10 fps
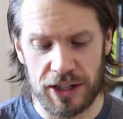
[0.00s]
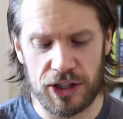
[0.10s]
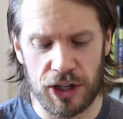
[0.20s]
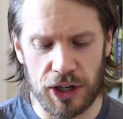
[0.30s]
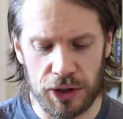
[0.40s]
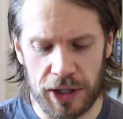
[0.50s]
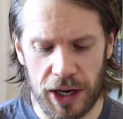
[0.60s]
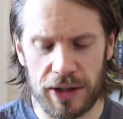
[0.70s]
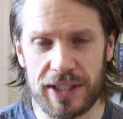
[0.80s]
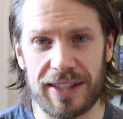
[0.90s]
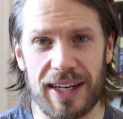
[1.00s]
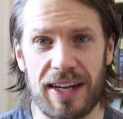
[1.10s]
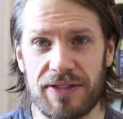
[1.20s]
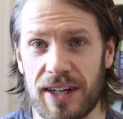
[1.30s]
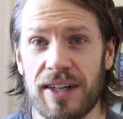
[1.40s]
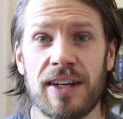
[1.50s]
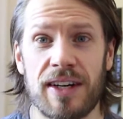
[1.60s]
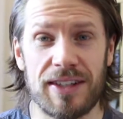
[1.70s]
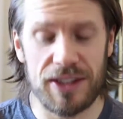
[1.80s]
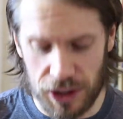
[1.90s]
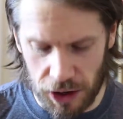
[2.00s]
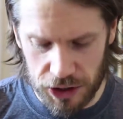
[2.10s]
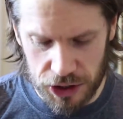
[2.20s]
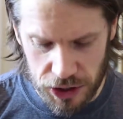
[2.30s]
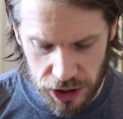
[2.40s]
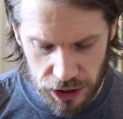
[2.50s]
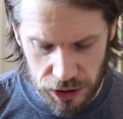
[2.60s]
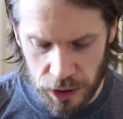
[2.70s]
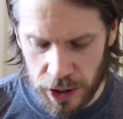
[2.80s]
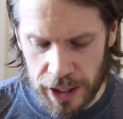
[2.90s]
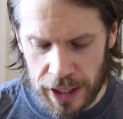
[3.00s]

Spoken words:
to glucose in the liver. Not true.